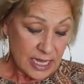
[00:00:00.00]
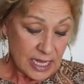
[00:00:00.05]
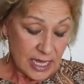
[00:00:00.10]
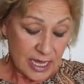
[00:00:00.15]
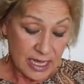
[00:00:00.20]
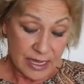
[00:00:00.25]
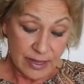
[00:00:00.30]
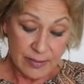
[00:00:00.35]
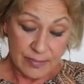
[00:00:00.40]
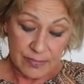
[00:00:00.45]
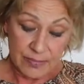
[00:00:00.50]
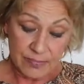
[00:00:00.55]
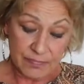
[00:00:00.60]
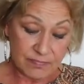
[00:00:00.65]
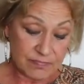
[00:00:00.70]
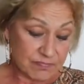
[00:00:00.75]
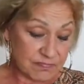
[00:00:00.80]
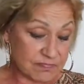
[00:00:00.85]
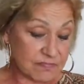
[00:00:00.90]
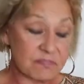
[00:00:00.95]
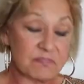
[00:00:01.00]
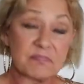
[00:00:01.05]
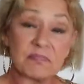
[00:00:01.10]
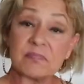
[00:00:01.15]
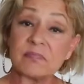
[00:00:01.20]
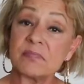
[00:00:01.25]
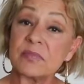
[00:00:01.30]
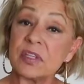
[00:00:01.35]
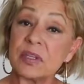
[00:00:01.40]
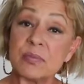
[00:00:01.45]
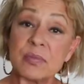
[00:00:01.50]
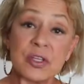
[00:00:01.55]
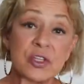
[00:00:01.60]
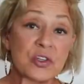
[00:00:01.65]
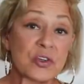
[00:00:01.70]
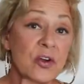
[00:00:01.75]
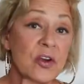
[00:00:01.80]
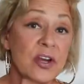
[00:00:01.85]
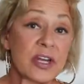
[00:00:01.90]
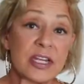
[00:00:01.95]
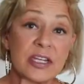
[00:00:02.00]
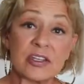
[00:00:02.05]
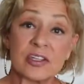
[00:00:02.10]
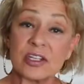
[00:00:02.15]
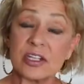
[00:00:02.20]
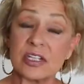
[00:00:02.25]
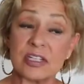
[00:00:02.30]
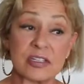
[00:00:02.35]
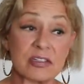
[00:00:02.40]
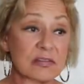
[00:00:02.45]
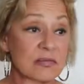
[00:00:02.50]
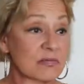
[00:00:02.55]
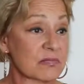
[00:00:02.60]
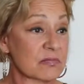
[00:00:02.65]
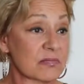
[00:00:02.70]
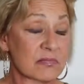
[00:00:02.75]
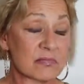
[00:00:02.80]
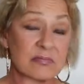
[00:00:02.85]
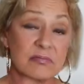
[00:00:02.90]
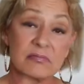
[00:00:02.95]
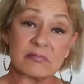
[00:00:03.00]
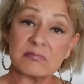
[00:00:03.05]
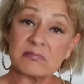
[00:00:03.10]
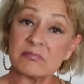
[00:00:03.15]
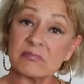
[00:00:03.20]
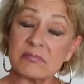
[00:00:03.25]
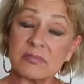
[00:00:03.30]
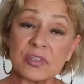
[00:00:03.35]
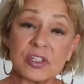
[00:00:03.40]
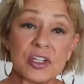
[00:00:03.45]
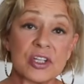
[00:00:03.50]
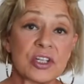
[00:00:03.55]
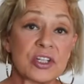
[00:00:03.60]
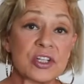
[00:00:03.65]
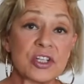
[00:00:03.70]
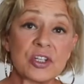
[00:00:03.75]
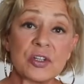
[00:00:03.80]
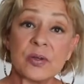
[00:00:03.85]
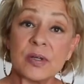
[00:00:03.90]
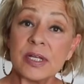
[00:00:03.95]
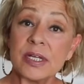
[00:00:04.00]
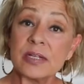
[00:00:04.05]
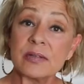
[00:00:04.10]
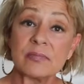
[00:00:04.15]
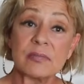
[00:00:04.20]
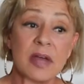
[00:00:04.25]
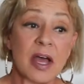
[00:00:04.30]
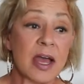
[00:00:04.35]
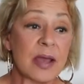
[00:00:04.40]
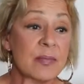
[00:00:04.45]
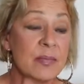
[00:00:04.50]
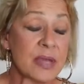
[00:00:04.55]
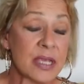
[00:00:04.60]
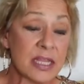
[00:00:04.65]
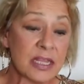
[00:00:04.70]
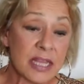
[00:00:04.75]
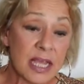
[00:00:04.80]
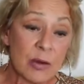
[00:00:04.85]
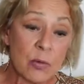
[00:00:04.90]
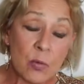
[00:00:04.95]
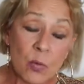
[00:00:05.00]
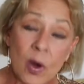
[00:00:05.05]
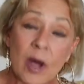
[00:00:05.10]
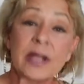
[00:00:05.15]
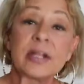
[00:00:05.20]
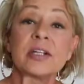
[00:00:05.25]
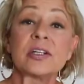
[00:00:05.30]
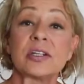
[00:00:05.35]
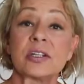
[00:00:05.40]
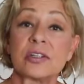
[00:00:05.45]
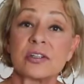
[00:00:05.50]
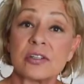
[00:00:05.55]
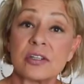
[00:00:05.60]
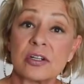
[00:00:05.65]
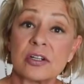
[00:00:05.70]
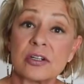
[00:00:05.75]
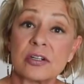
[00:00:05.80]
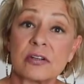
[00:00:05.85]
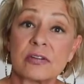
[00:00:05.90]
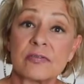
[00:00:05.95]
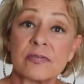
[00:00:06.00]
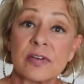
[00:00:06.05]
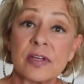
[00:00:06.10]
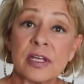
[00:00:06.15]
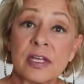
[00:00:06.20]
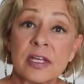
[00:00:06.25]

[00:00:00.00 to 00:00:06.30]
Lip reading: The majority just took to it. I mean, they wanted to serve.